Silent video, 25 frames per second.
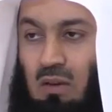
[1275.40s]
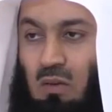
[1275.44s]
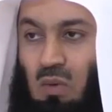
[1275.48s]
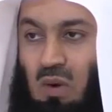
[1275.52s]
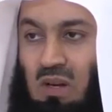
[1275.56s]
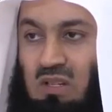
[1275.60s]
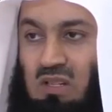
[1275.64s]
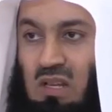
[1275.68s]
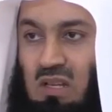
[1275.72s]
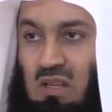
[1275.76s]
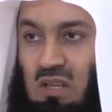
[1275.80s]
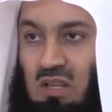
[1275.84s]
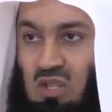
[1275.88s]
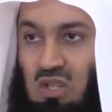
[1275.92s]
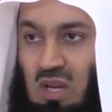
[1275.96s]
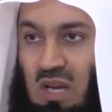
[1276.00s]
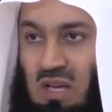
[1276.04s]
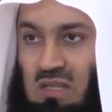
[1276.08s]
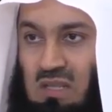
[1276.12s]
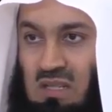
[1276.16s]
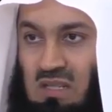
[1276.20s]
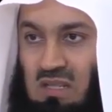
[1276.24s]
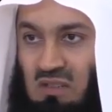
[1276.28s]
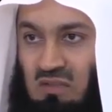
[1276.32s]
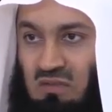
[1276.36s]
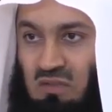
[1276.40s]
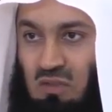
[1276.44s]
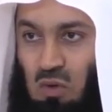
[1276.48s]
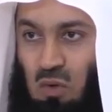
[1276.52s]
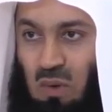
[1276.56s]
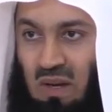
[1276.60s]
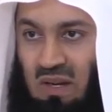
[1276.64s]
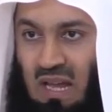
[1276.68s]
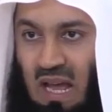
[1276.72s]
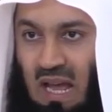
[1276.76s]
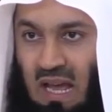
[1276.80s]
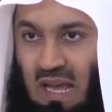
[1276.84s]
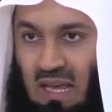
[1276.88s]
What are the chances of you
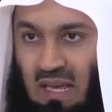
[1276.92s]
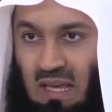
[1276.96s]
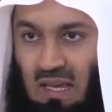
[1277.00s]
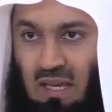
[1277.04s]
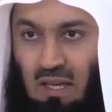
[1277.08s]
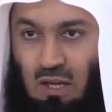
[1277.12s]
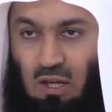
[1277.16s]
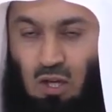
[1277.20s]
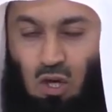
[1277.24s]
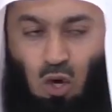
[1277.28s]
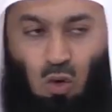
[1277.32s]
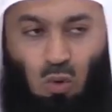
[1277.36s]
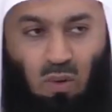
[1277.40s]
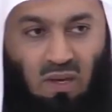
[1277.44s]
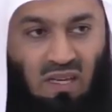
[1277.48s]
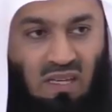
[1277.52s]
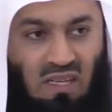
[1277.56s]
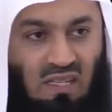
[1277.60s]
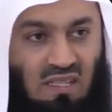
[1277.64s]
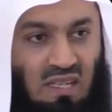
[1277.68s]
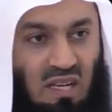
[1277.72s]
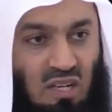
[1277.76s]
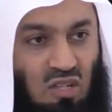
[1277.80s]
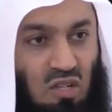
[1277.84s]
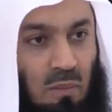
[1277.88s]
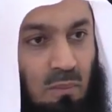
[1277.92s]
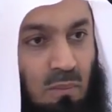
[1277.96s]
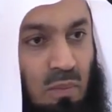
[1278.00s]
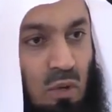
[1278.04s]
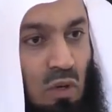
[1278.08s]
and I going in such a